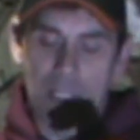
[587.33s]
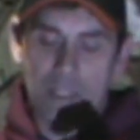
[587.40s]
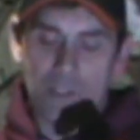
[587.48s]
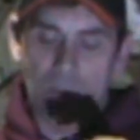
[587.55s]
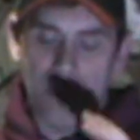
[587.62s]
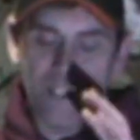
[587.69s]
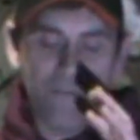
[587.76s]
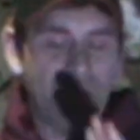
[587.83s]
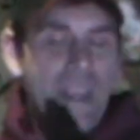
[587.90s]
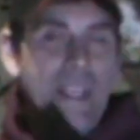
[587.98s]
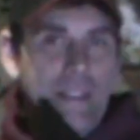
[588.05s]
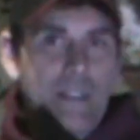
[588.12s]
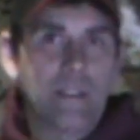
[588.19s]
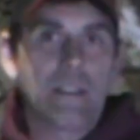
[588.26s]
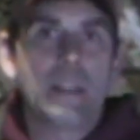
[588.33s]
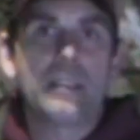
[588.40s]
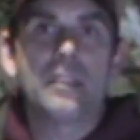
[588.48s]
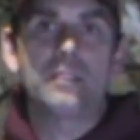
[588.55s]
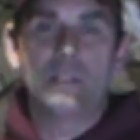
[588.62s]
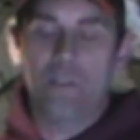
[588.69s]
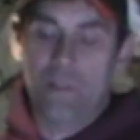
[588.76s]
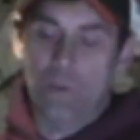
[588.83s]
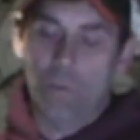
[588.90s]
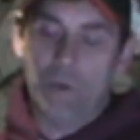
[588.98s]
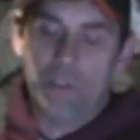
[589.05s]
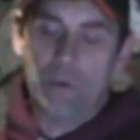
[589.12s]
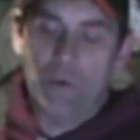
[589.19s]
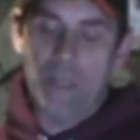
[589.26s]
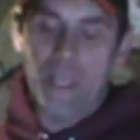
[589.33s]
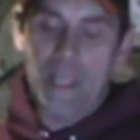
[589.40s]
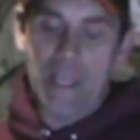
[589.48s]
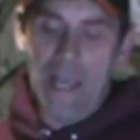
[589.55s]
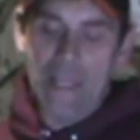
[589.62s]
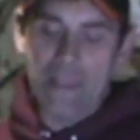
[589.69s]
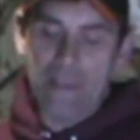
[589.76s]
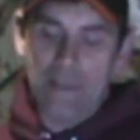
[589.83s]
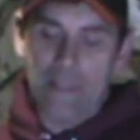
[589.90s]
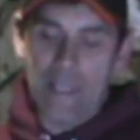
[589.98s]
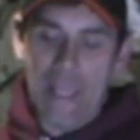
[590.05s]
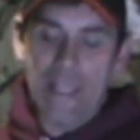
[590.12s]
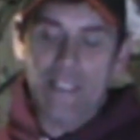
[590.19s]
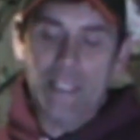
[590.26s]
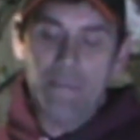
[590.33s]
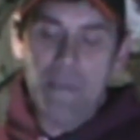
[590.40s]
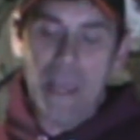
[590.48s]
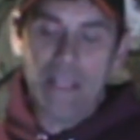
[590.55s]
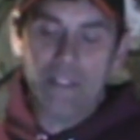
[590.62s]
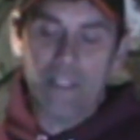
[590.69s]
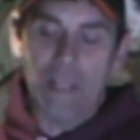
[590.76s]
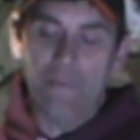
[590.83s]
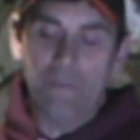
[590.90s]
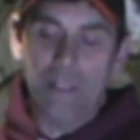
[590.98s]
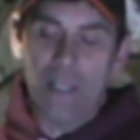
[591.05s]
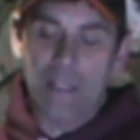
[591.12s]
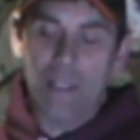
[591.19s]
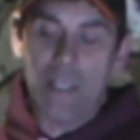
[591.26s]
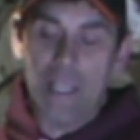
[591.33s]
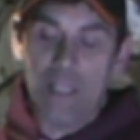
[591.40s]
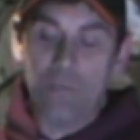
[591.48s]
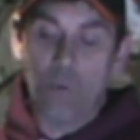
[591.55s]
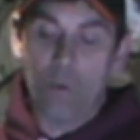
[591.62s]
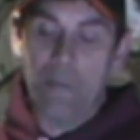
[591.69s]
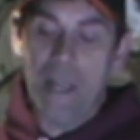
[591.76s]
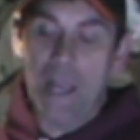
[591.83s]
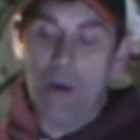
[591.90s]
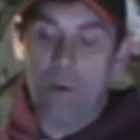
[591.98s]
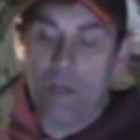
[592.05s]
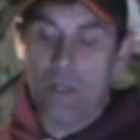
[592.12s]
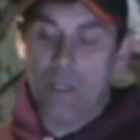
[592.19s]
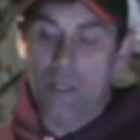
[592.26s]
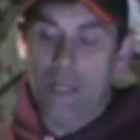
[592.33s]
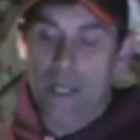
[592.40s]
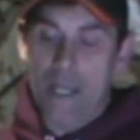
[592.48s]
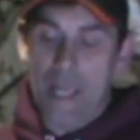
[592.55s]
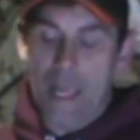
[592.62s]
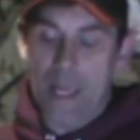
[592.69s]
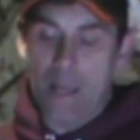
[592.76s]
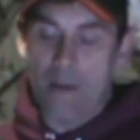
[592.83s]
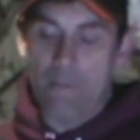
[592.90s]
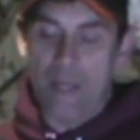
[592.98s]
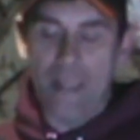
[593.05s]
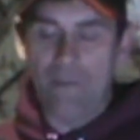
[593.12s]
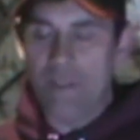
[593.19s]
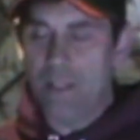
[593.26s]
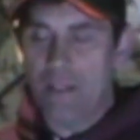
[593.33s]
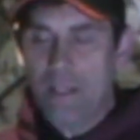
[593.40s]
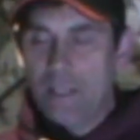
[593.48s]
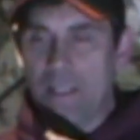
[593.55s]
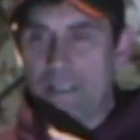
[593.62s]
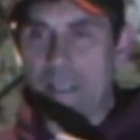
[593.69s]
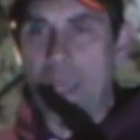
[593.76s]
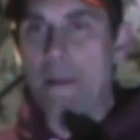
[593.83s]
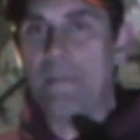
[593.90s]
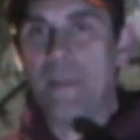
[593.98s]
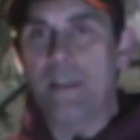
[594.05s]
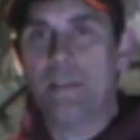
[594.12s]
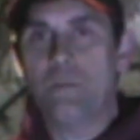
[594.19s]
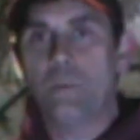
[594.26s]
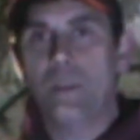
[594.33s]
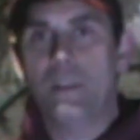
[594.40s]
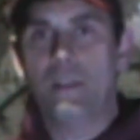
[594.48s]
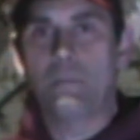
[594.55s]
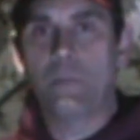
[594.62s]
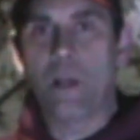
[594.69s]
it's not as faint, I guess is the word. So the AT Max definitely, I think, has more power. I haven't done any depth tests with it,